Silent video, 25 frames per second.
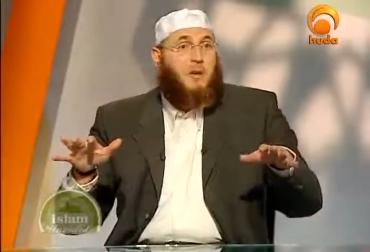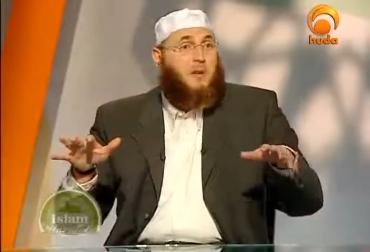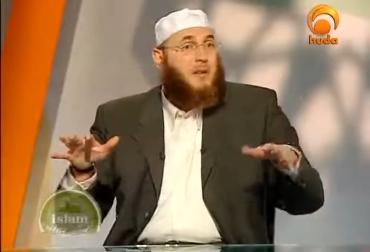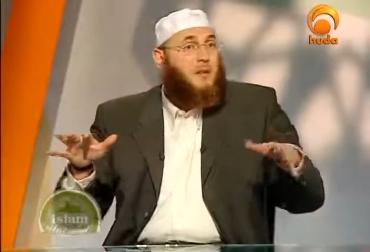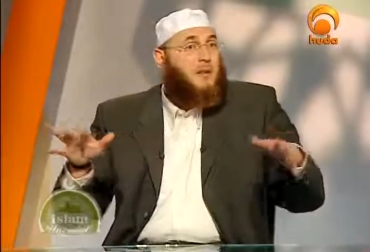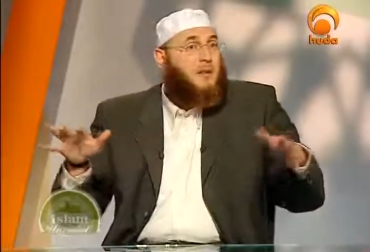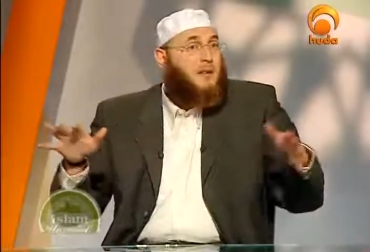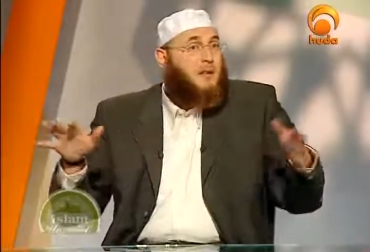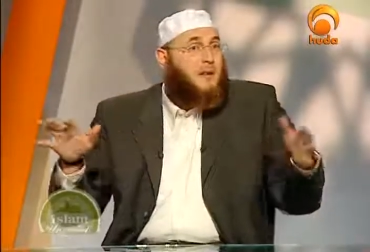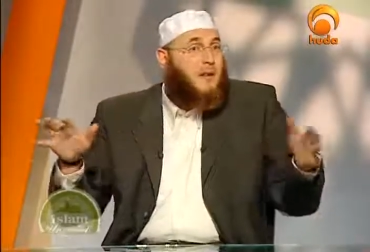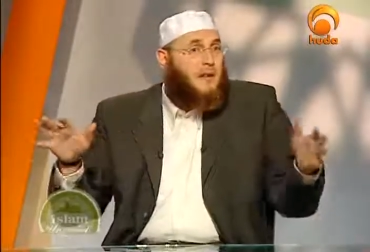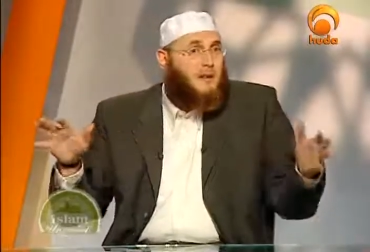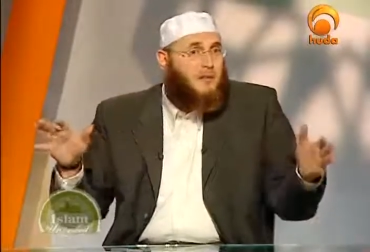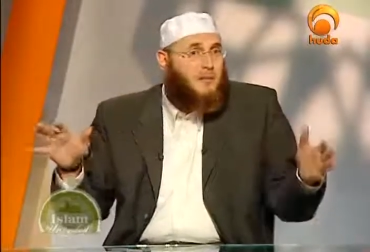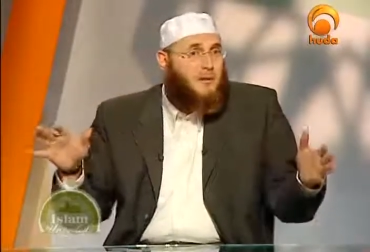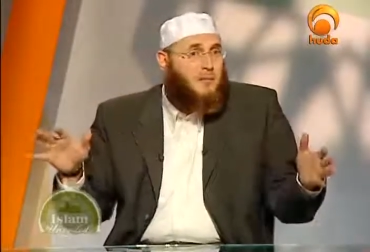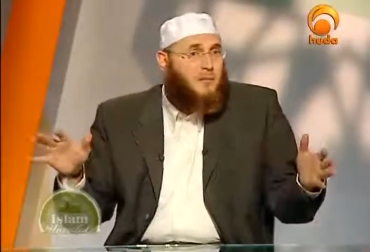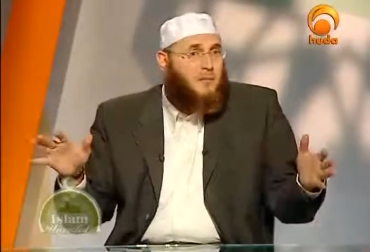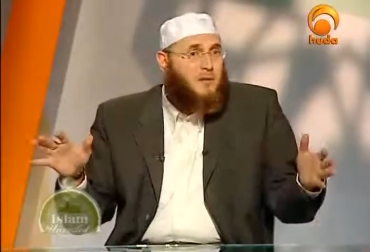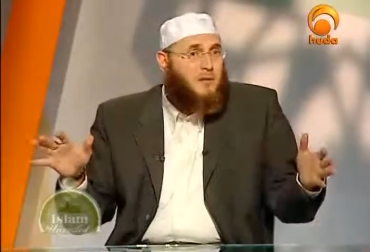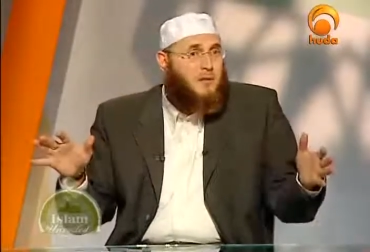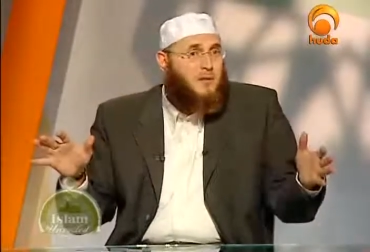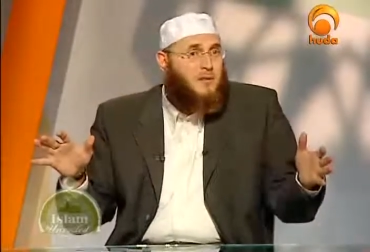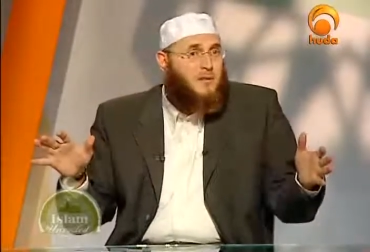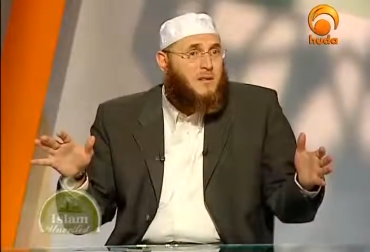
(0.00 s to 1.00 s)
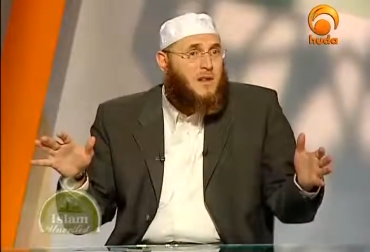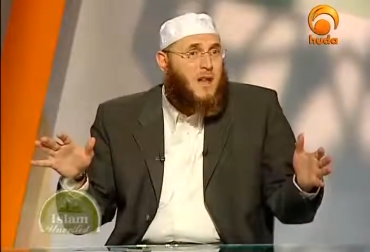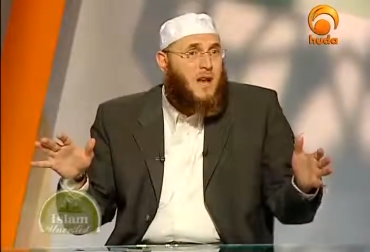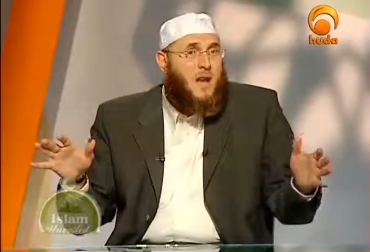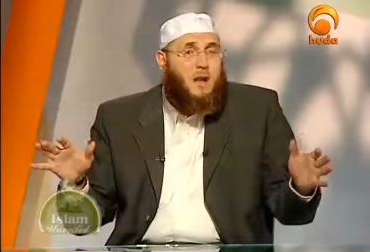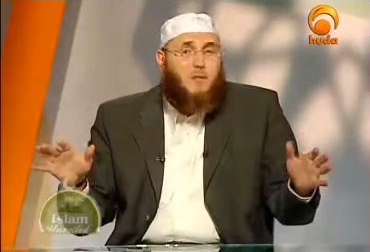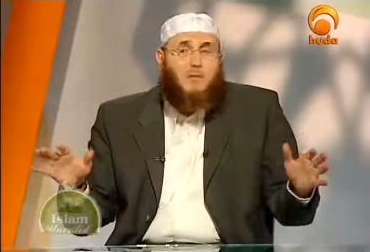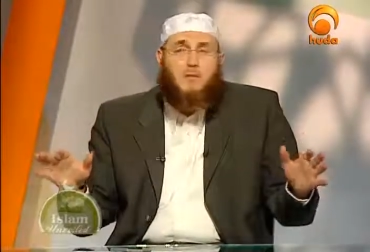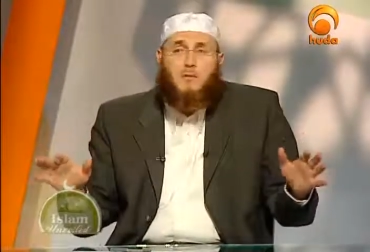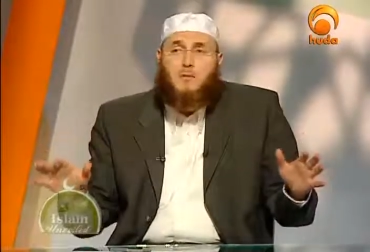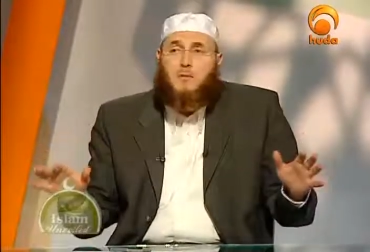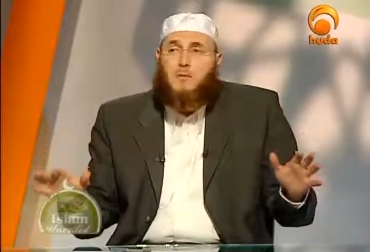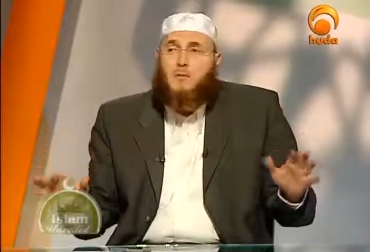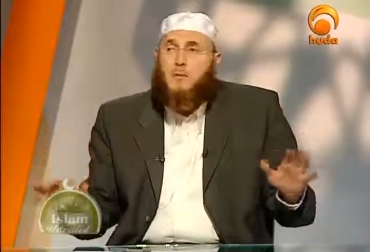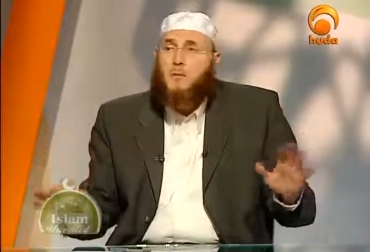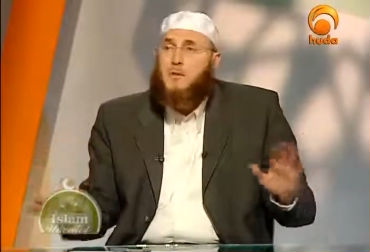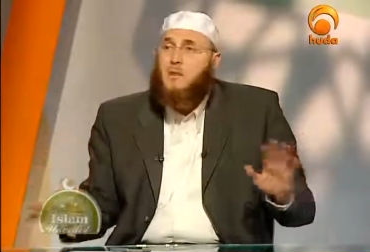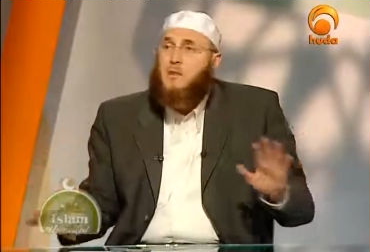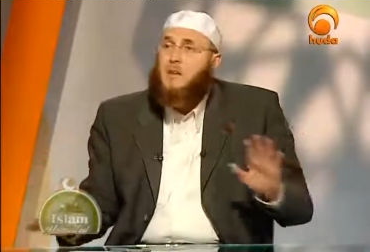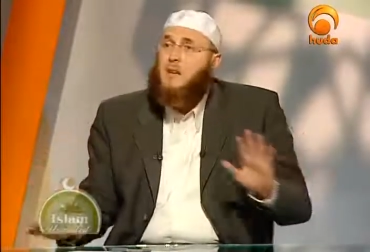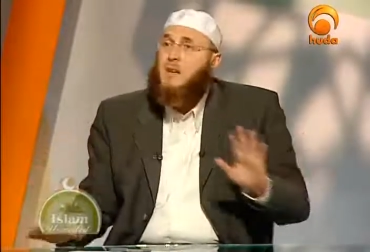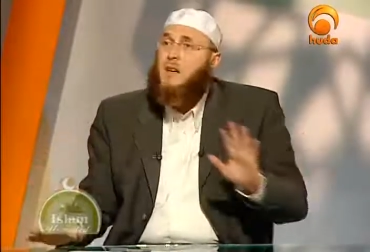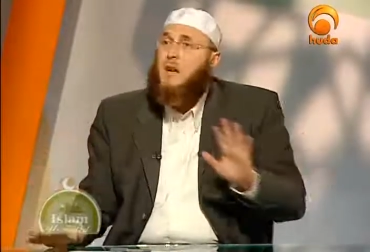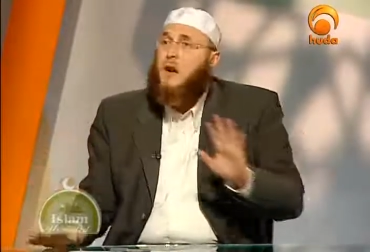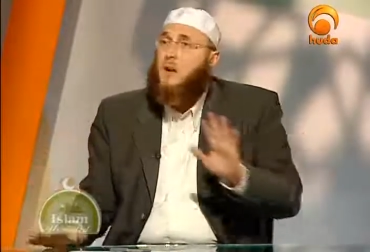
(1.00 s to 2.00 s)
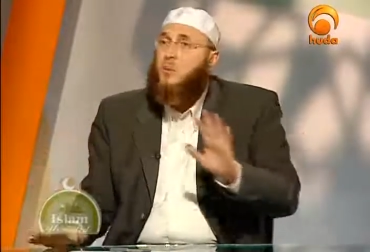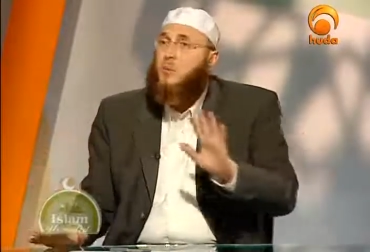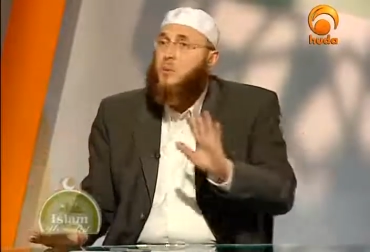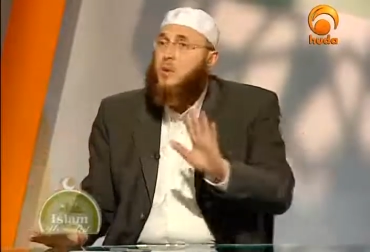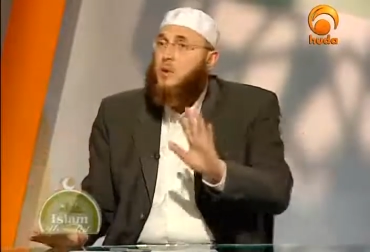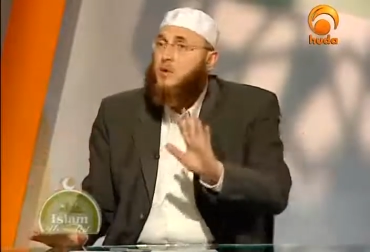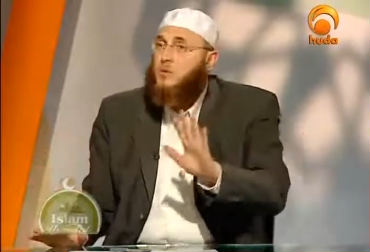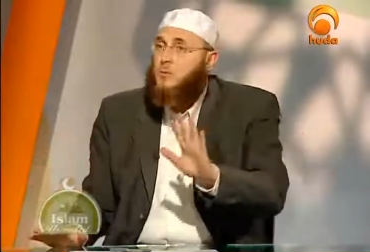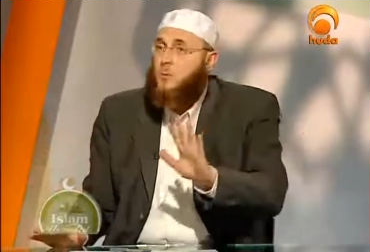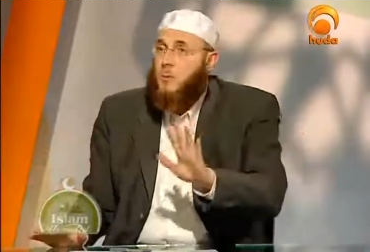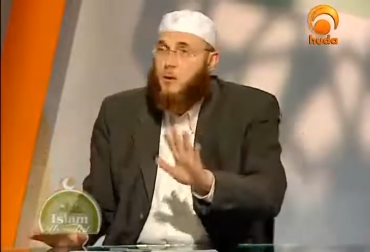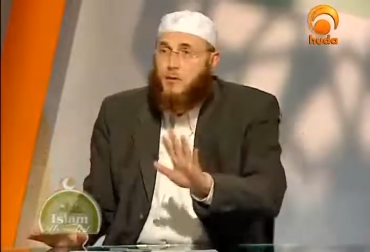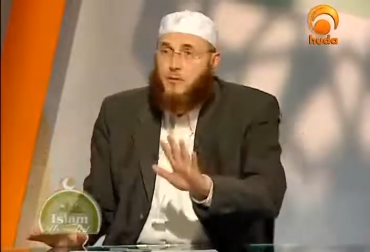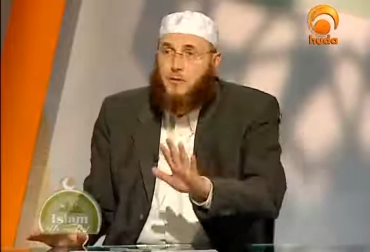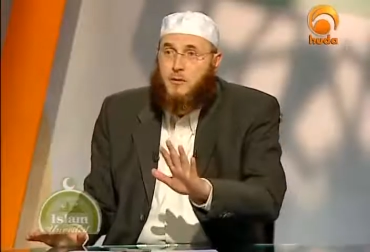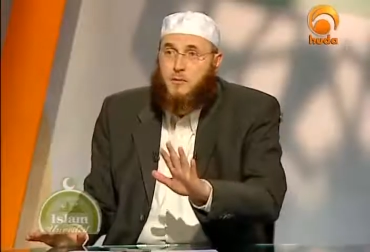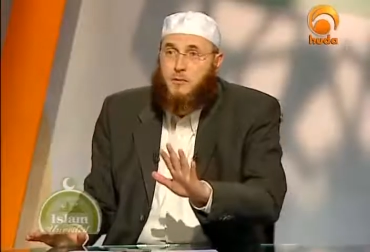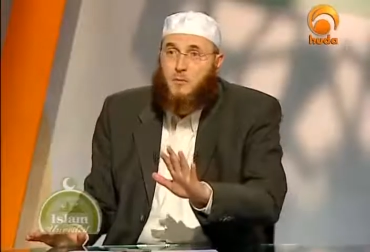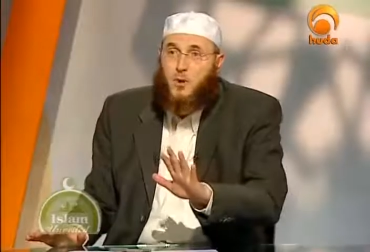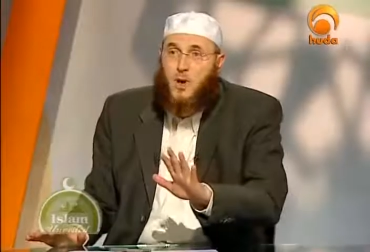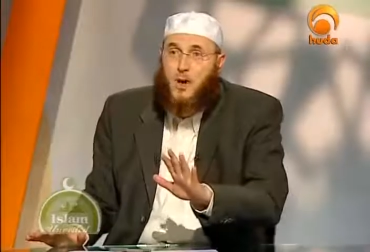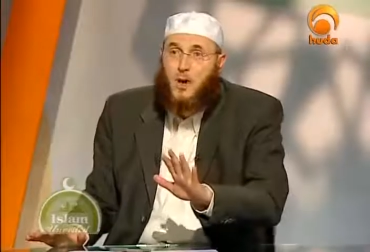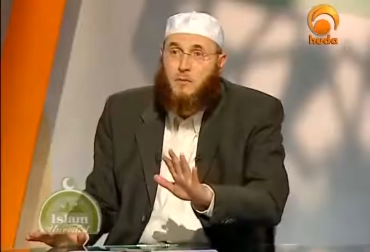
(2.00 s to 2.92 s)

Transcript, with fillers: He neither accepted Islam, nor did he oppose Prophet